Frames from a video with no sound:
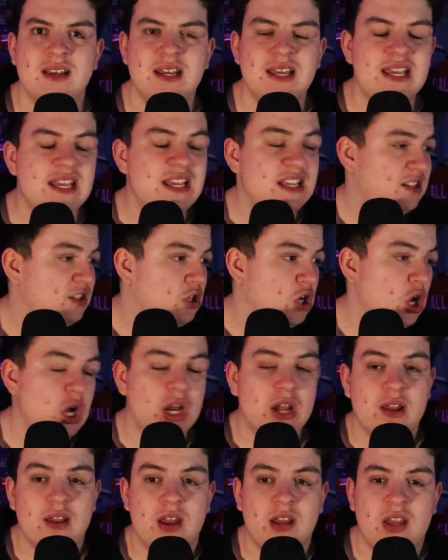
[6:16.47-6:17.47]
He's
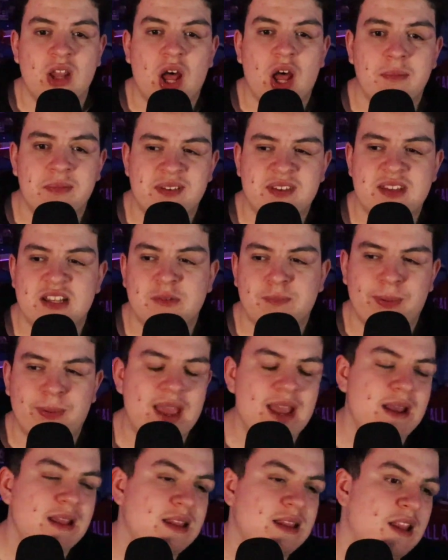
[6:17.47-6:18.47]
good on the top six,
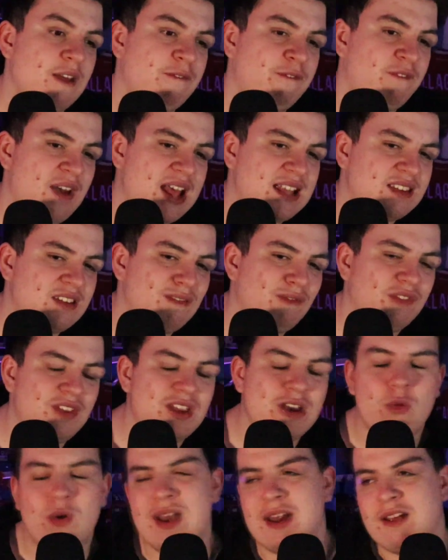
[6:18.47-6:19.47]
playing
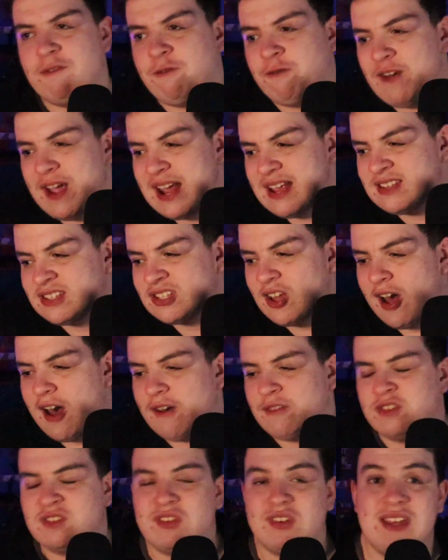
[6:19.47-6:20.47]
defensively, winning
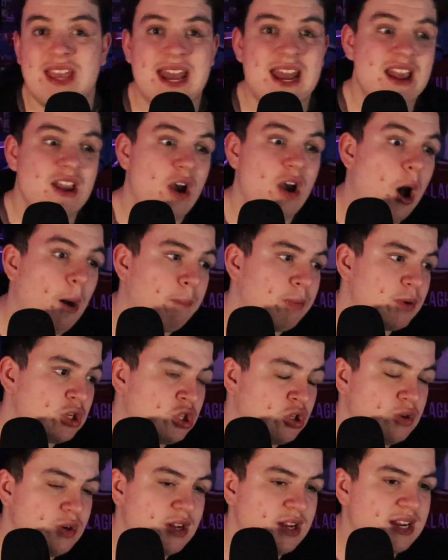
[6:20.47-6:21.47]
faceoffs, getting
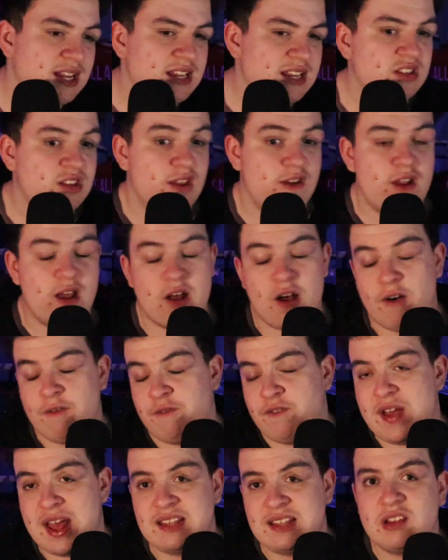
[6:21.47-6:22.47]
opportunities, and
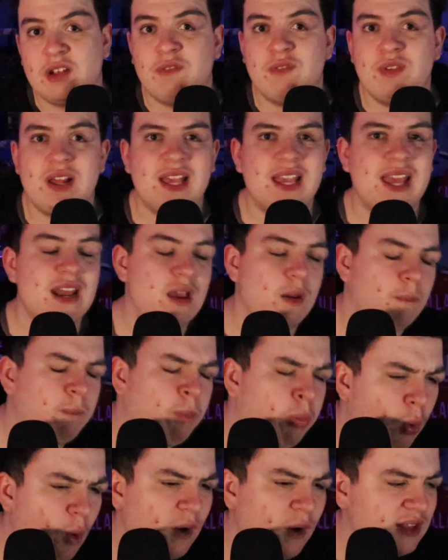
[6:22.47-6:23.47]
offensively, getting
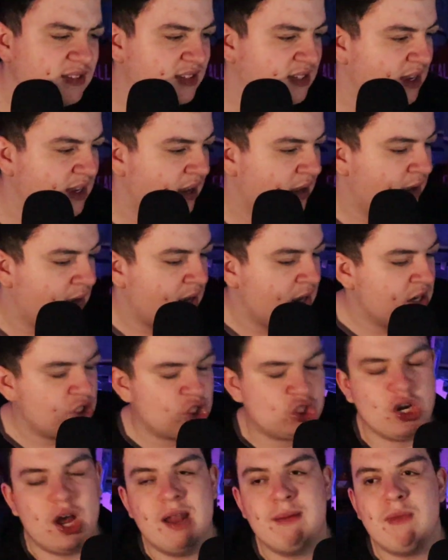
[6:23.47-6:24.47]
points.
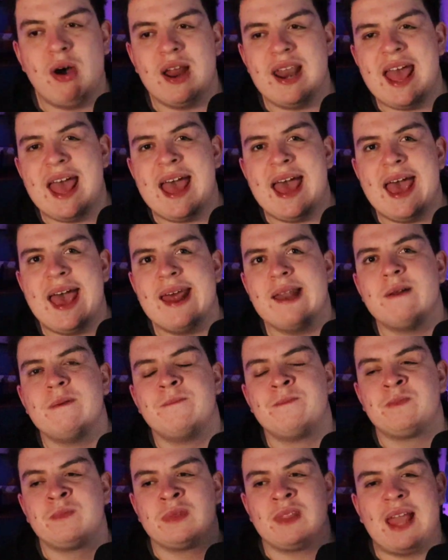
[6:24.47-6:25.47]
Sean Monahan,
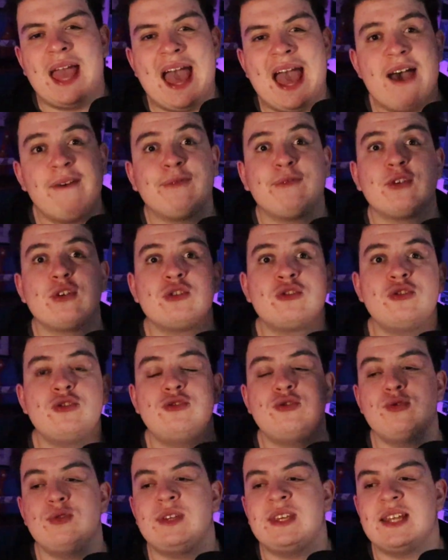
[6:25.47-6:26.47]
after
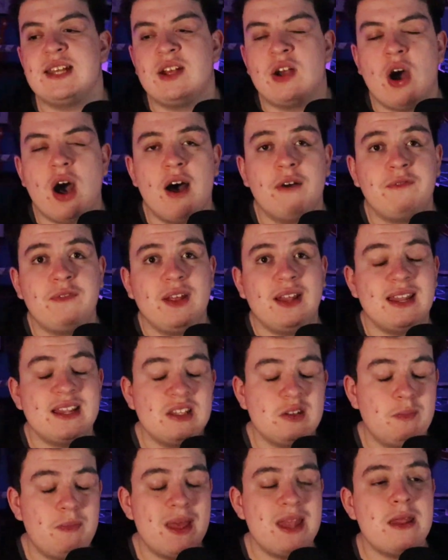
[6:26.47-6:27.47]
Suzuki and Caulfield,
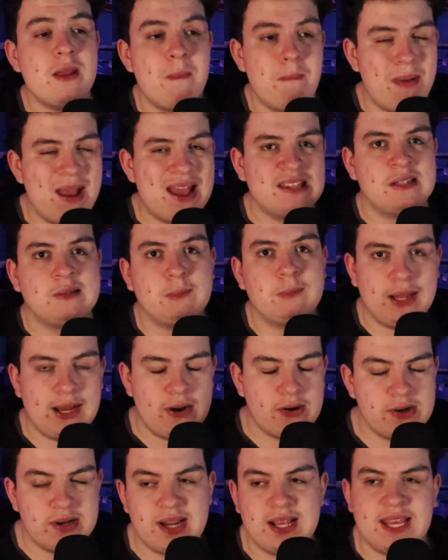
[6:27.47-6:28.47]
has been the best
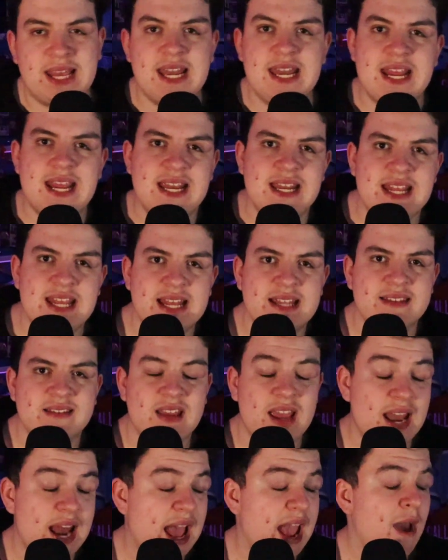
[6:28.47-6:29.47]
player in the Canadiens,
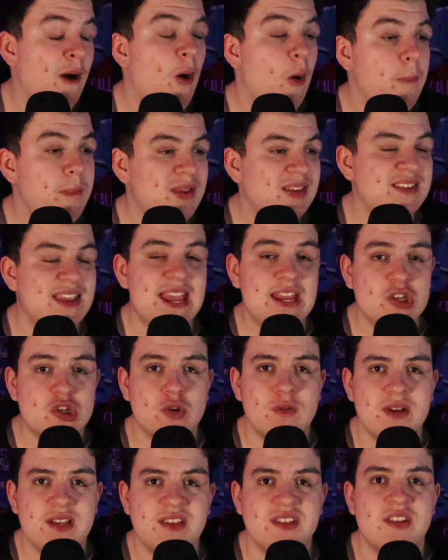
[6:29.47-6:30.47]
and I hope his
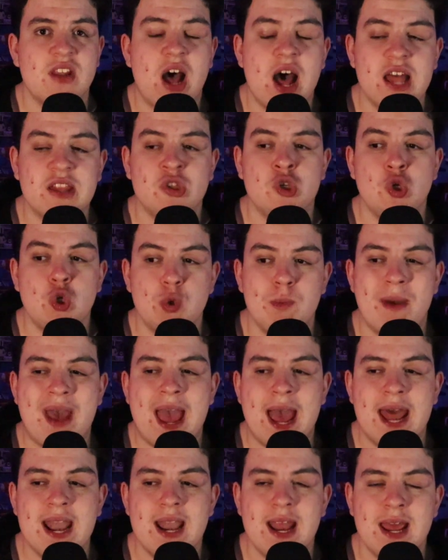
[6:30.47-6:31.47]
injury is not too
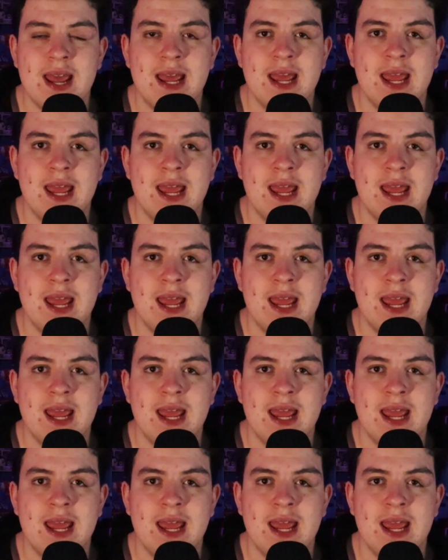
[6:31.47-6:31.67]
bad,